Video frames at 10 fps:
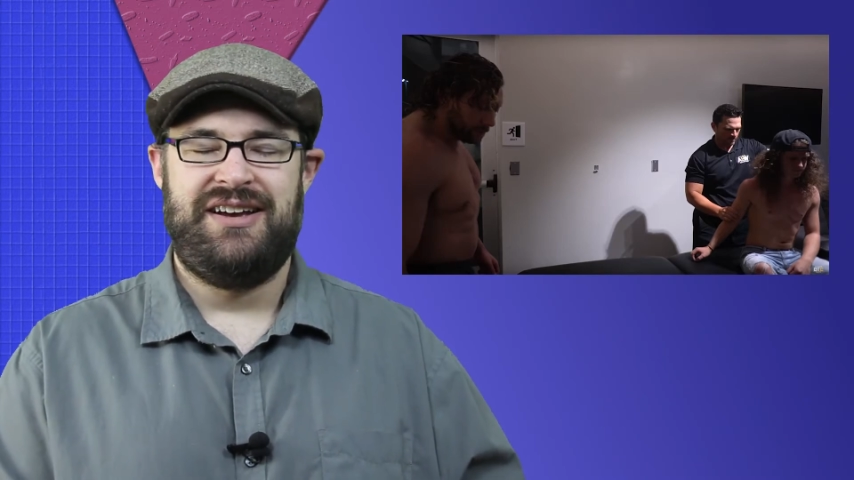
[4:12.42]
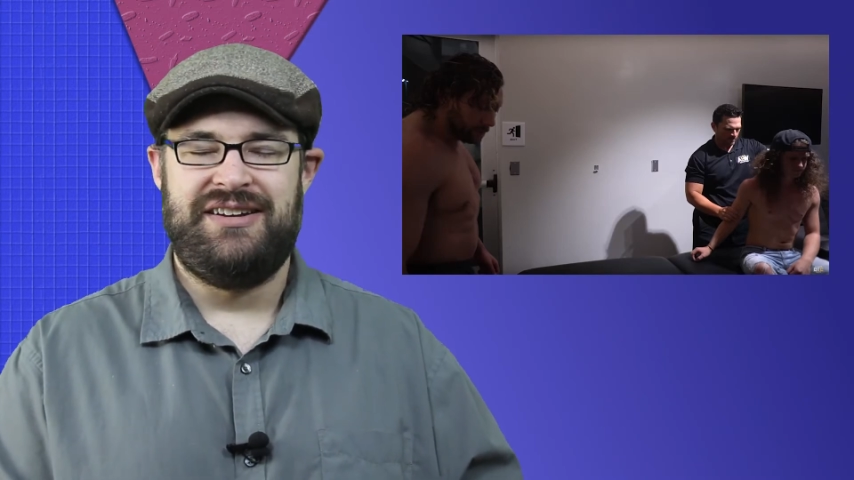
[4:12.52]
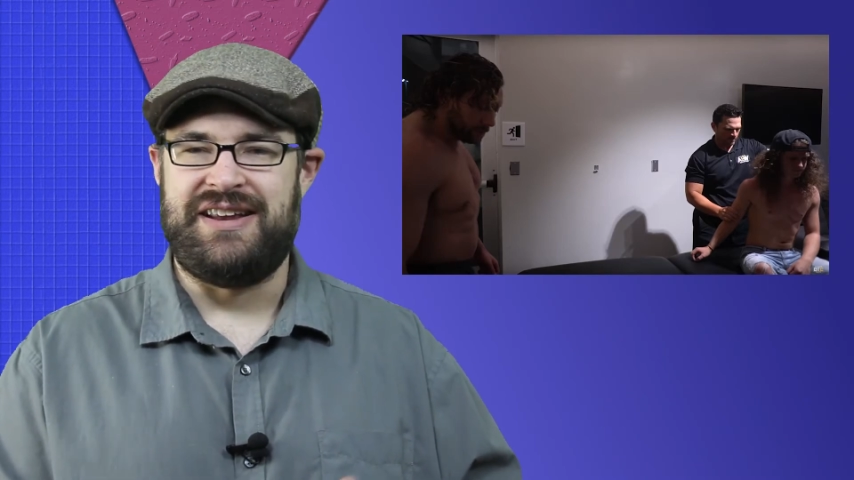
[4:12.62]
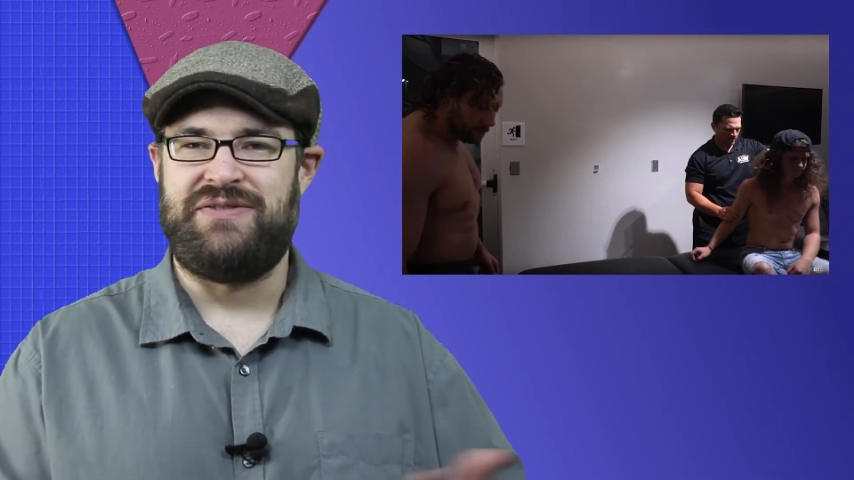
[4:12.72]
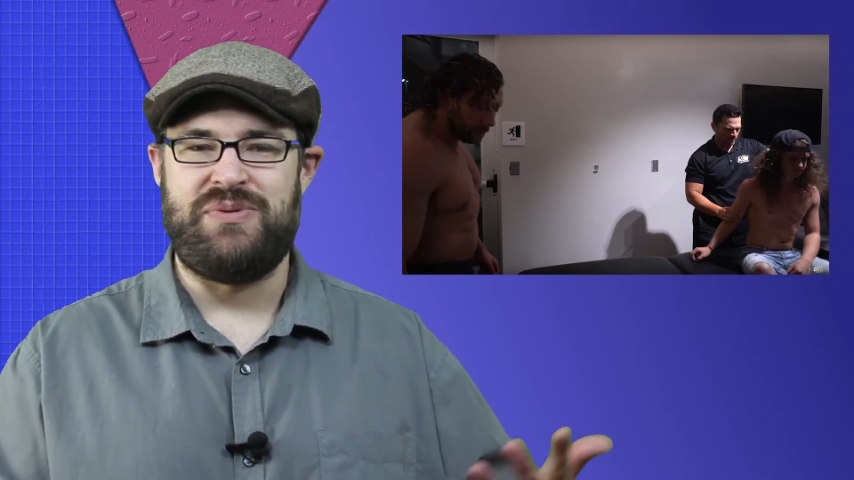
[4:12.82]

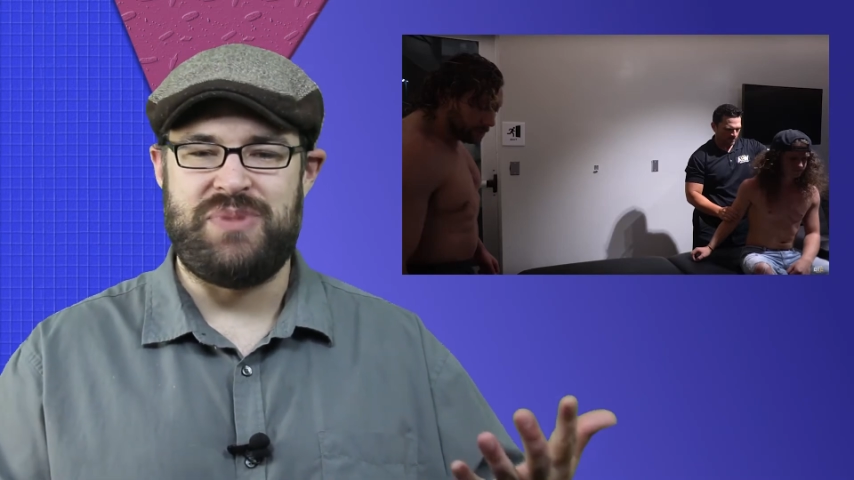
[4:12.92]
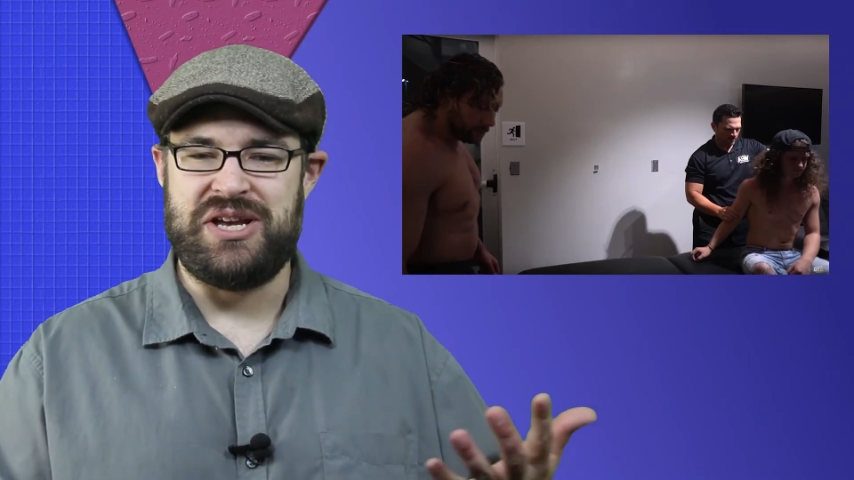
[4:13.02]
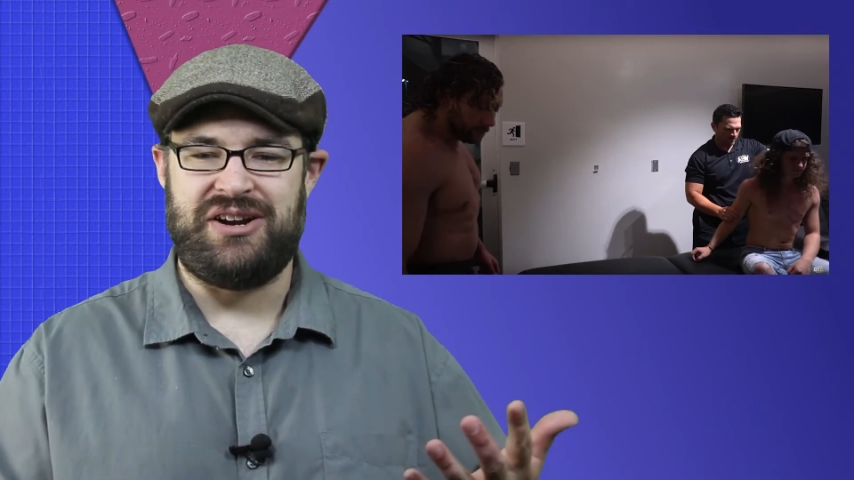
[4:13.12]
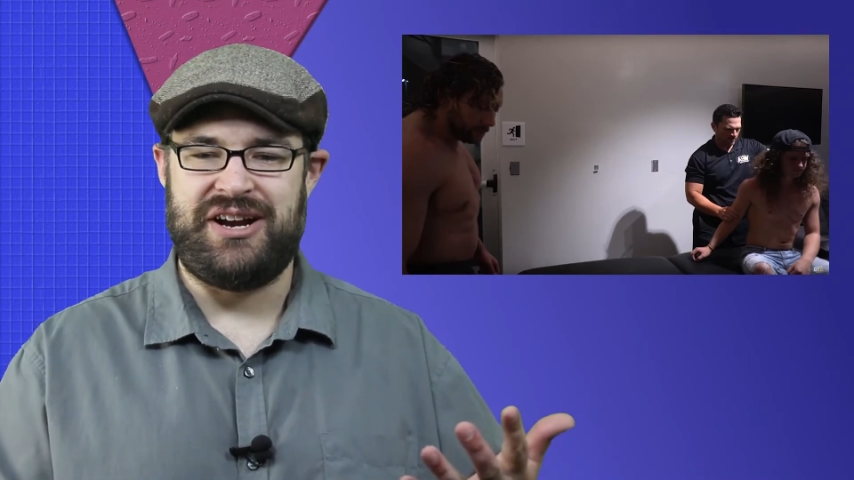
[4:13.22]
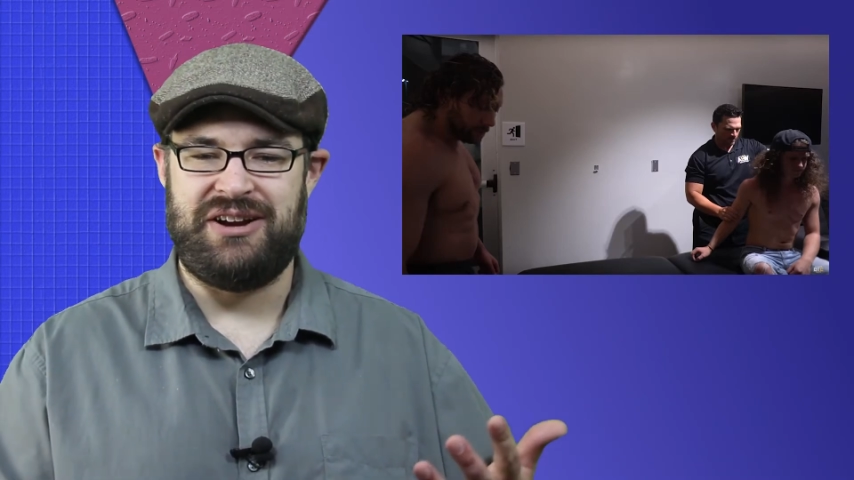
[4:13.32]
never
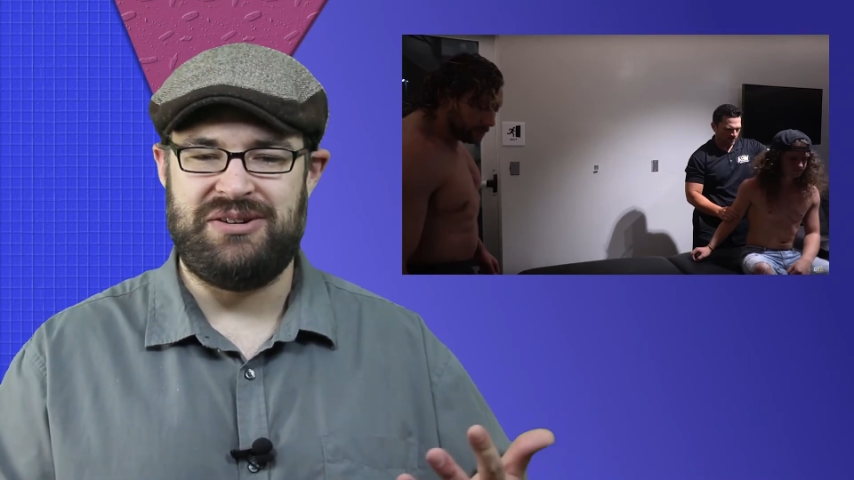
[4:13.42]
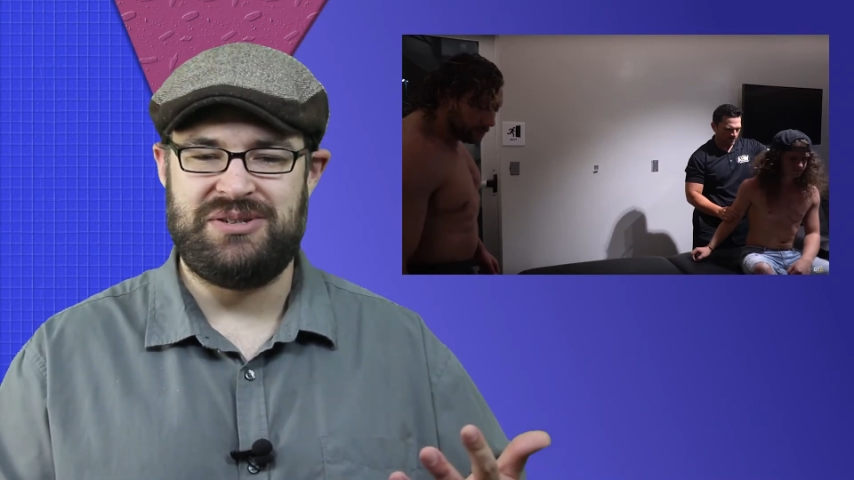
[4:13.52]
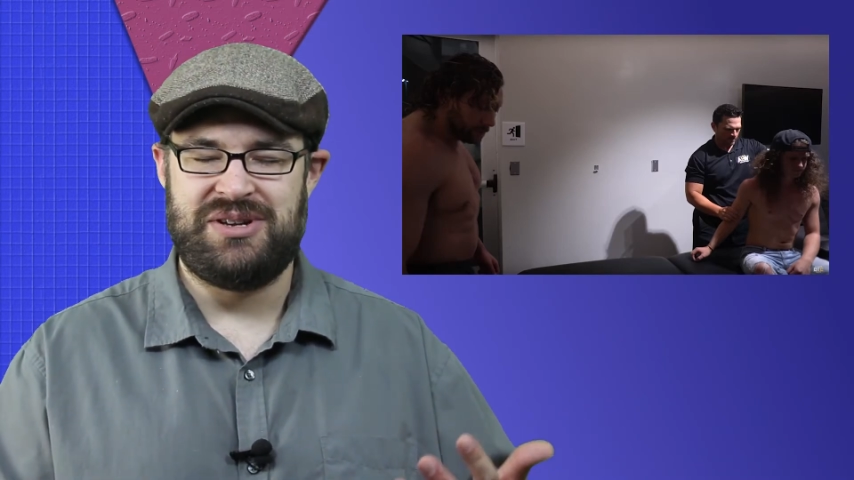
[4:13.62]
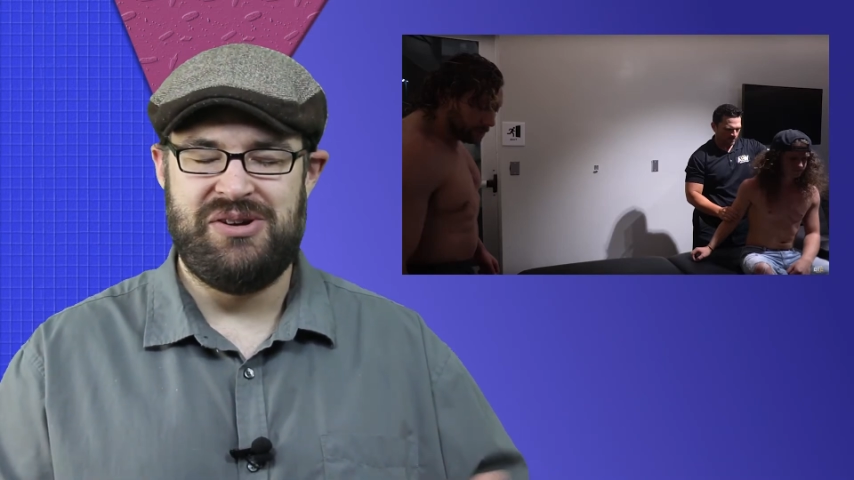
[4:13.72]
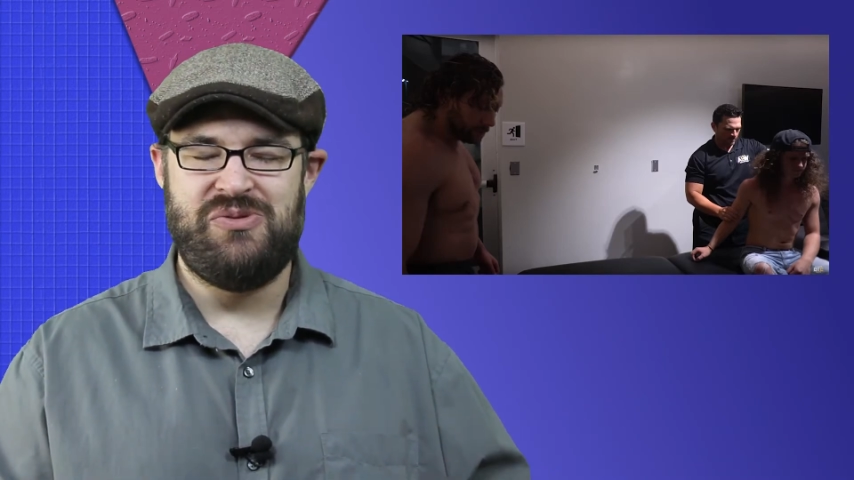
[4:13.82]
meet your
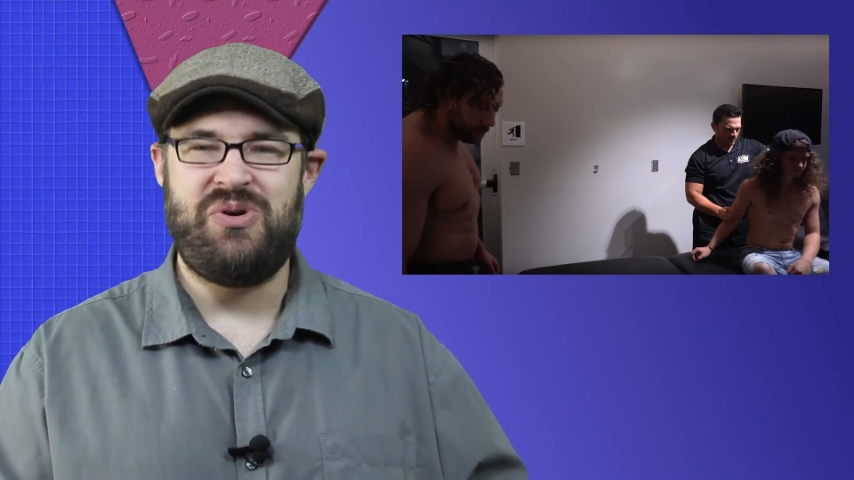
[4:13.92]
heroes?